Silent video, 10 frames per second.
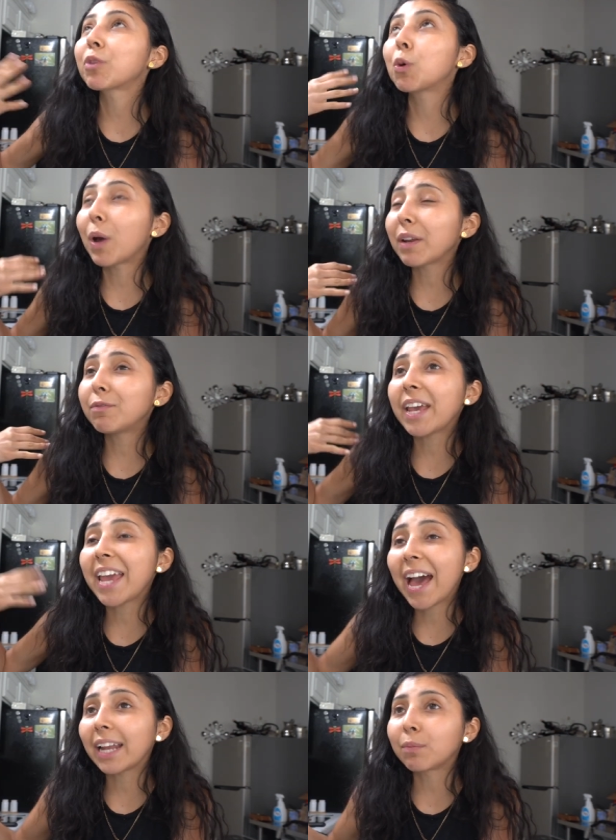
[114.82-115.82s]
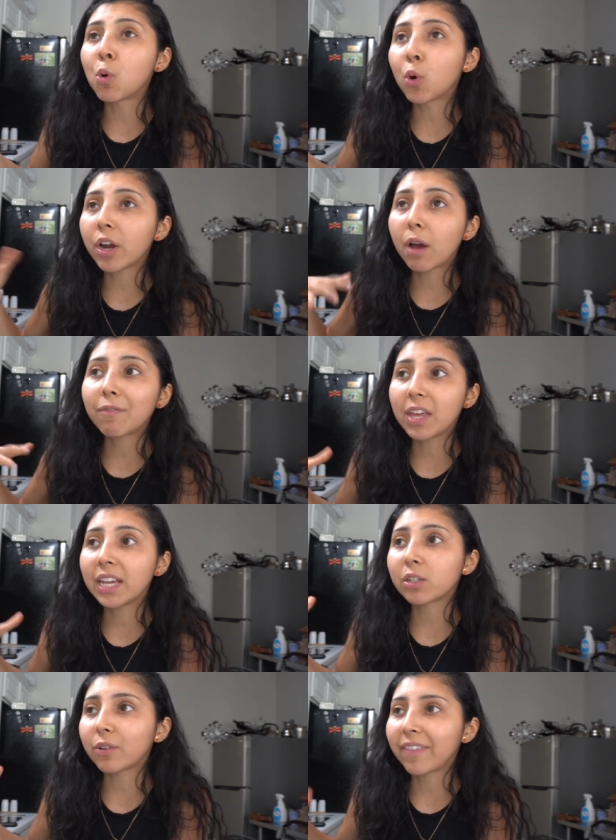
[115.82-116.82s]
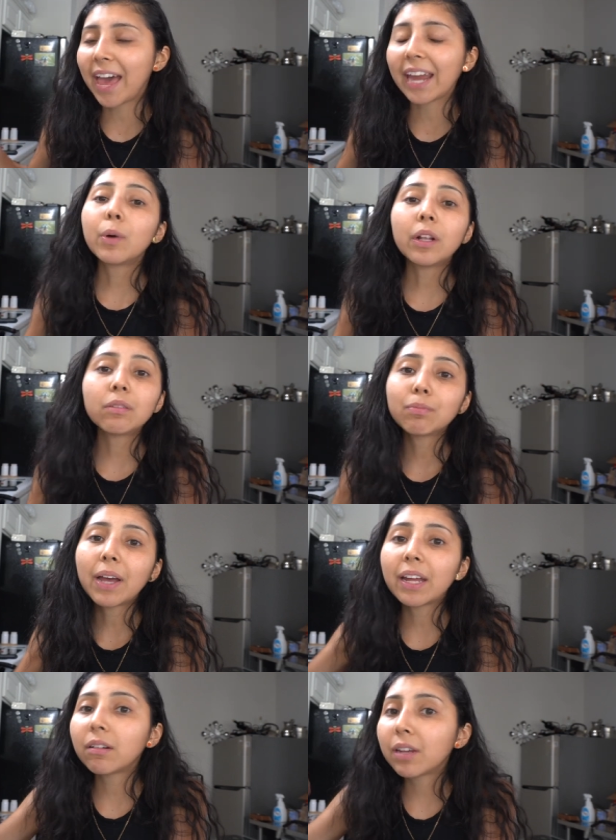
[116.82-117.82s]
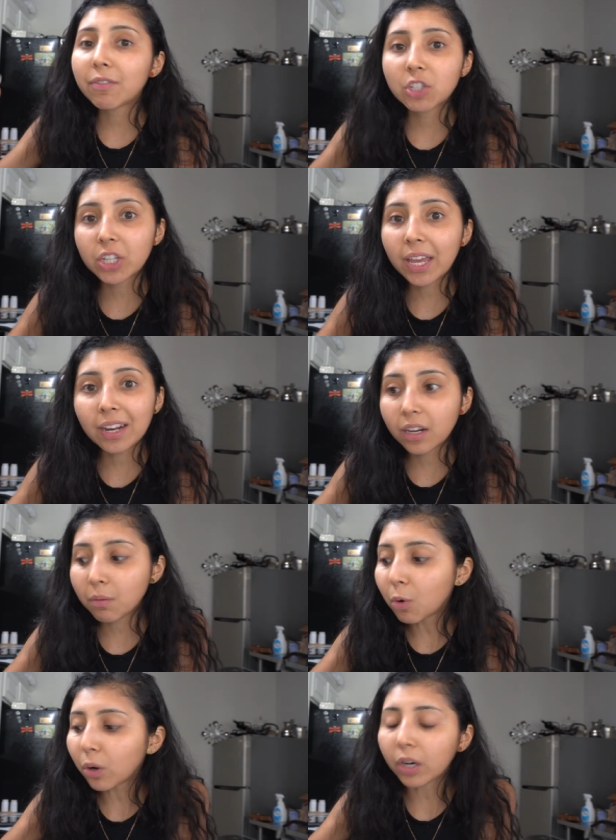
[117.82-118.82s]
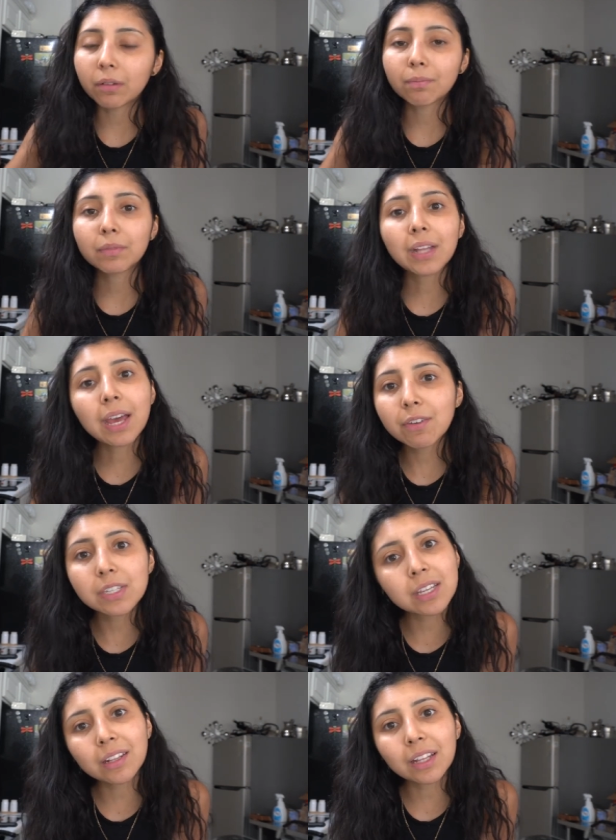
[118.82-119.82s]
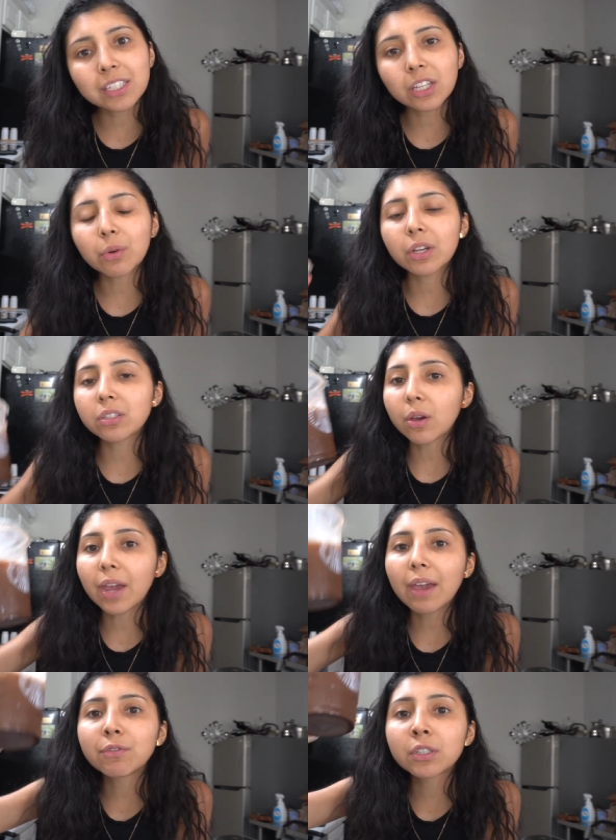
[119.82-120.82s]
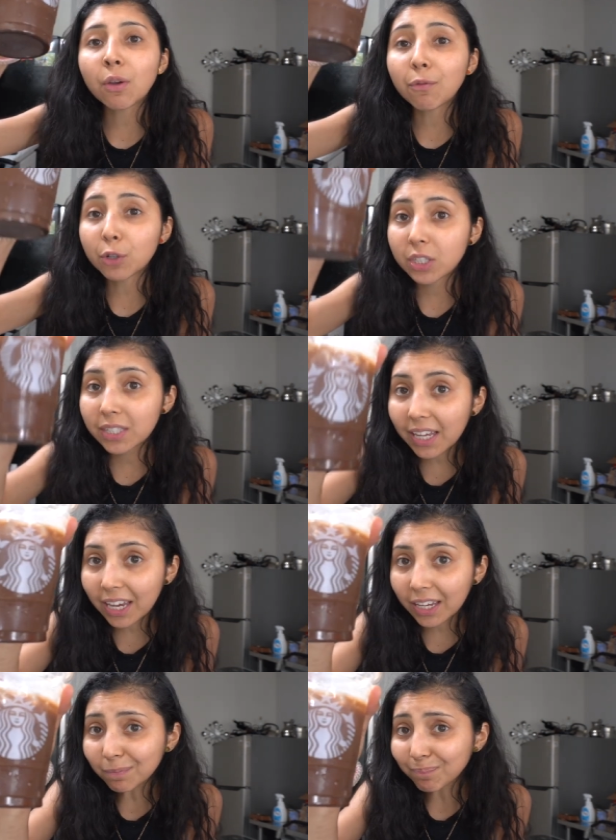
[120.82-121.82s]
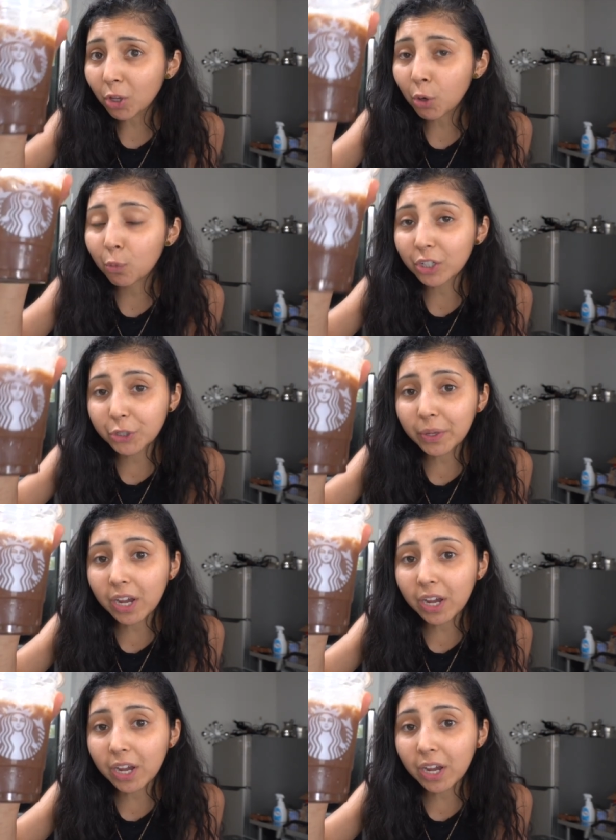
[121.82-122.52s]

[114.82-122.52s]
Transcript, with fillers: what if they add more of this or that? Well, I don't give a shit anymore. Life isn't that serious, okay? So for Z, we're doing